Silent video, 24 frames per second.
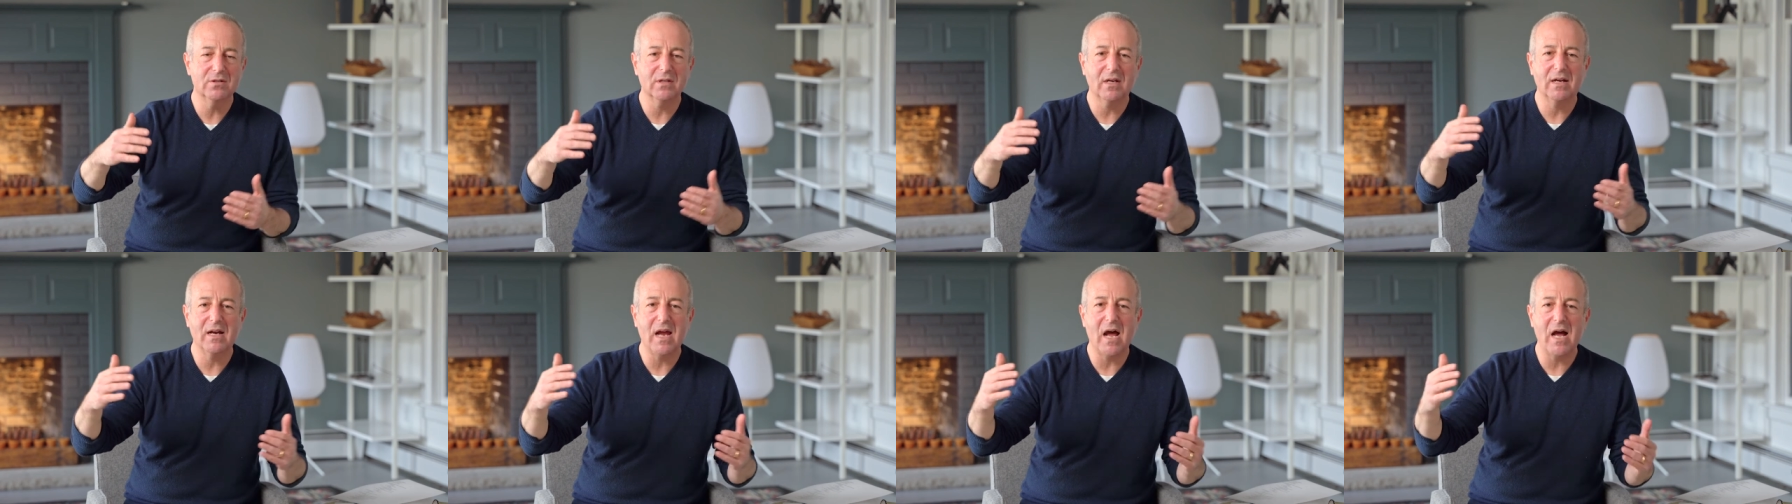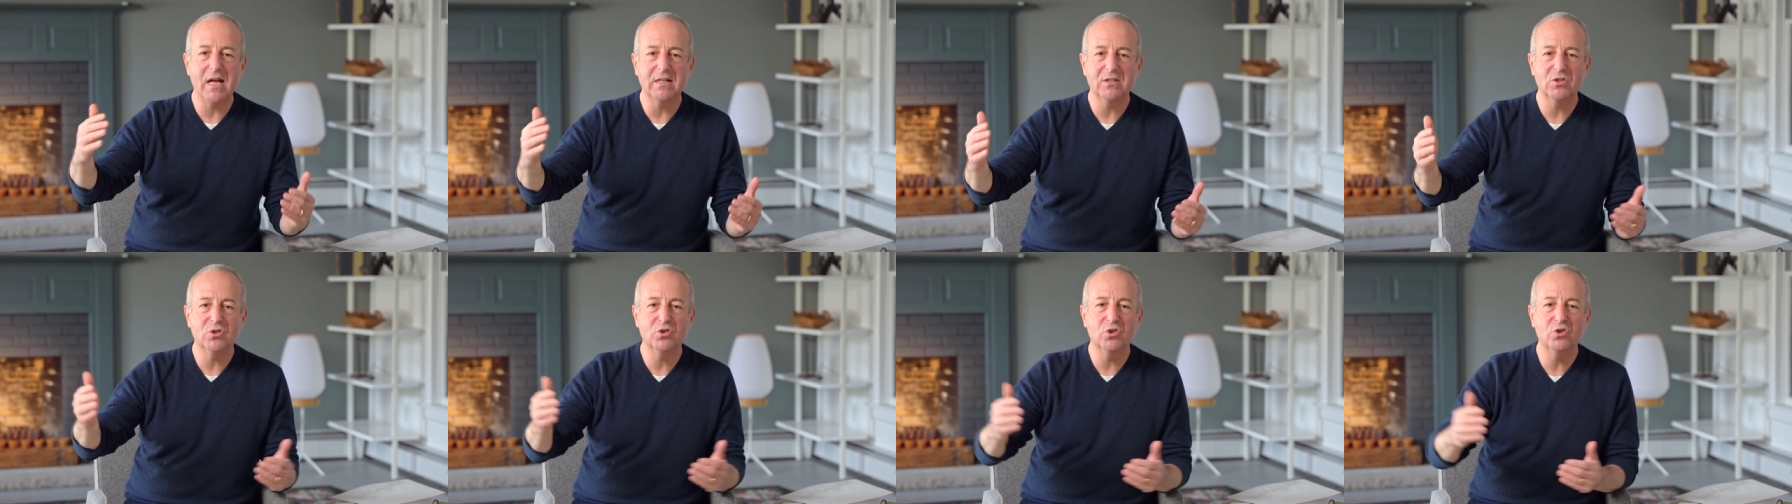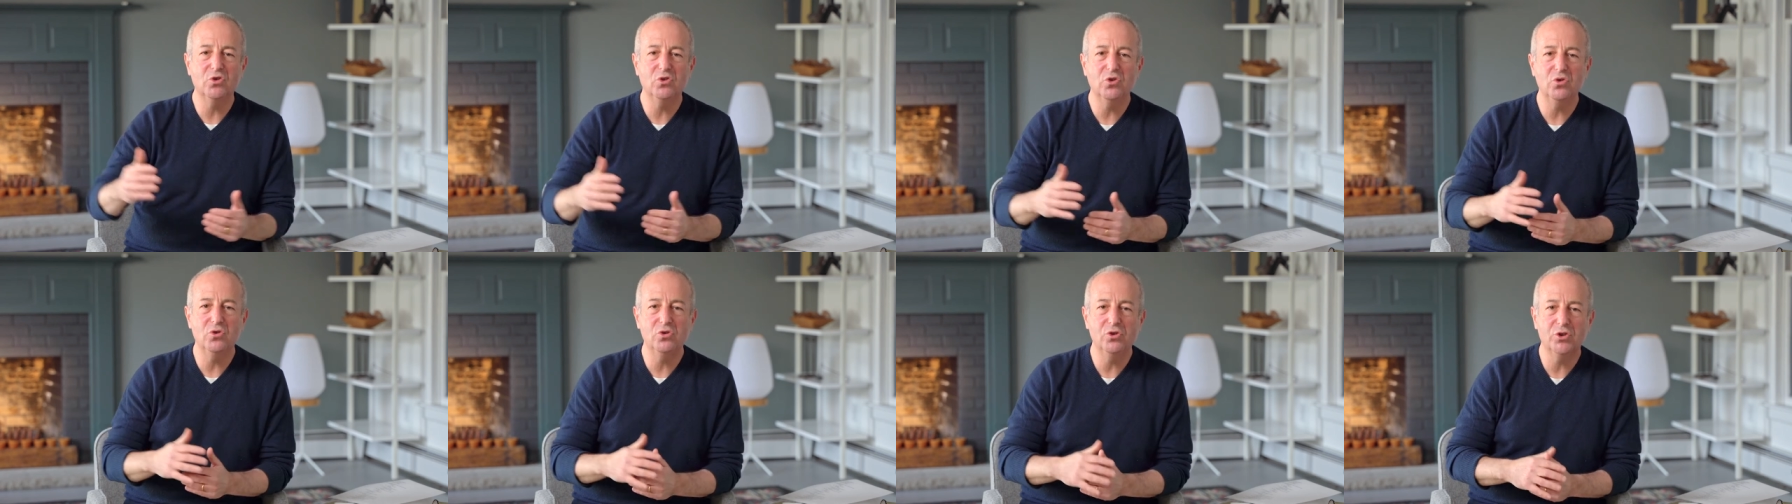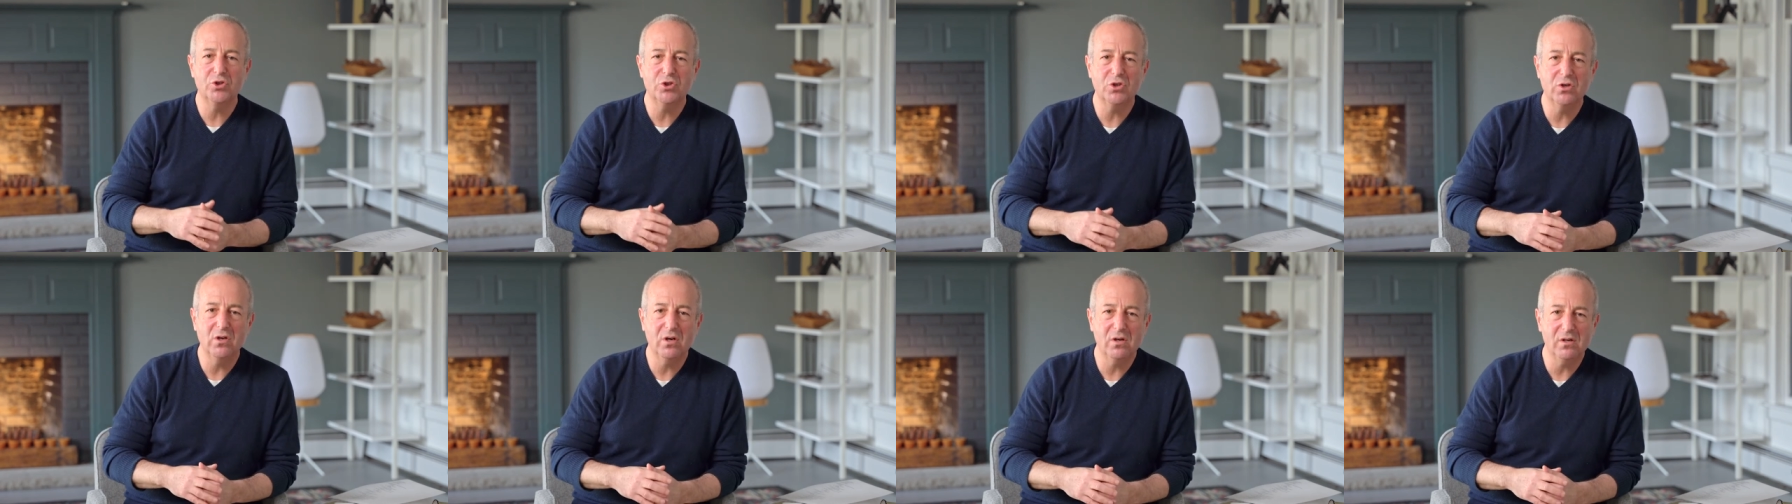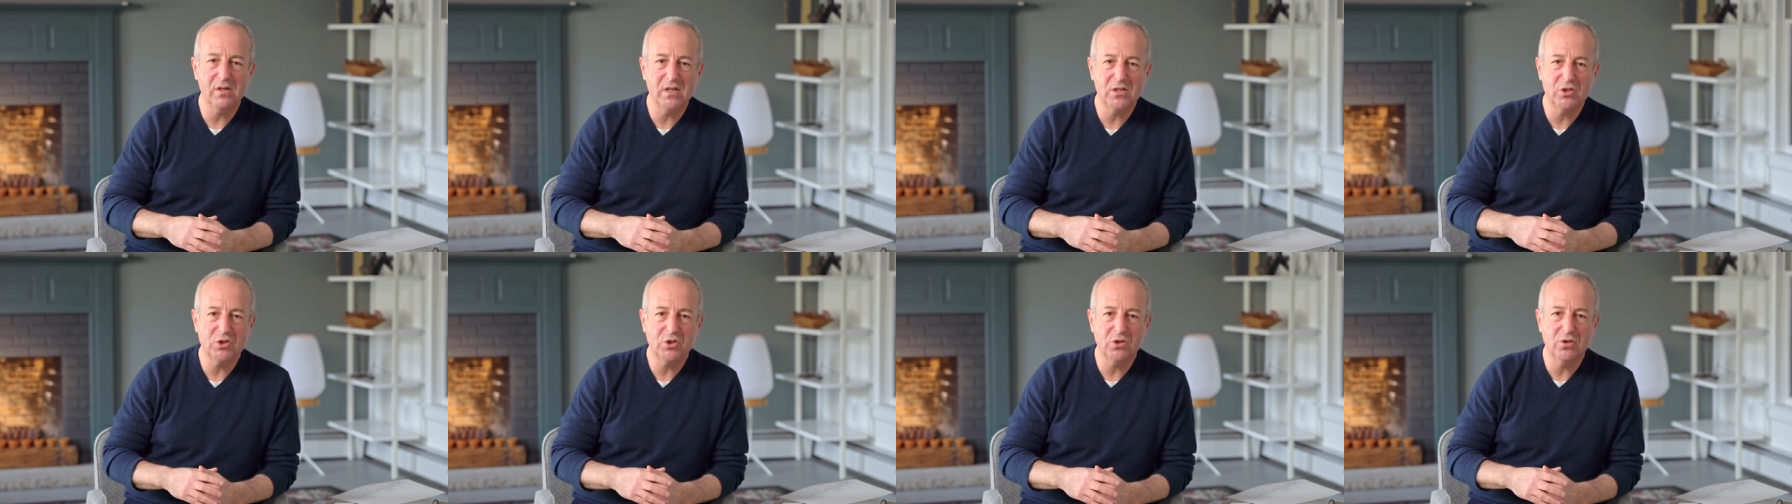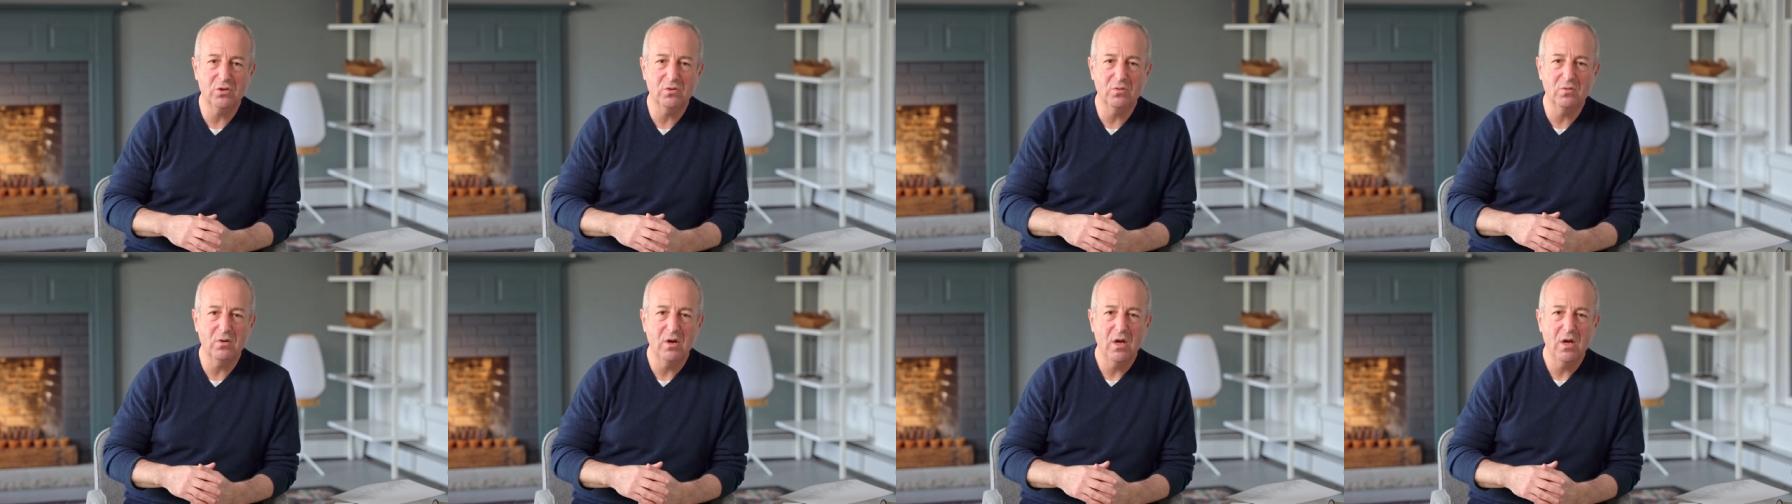a constitutional issue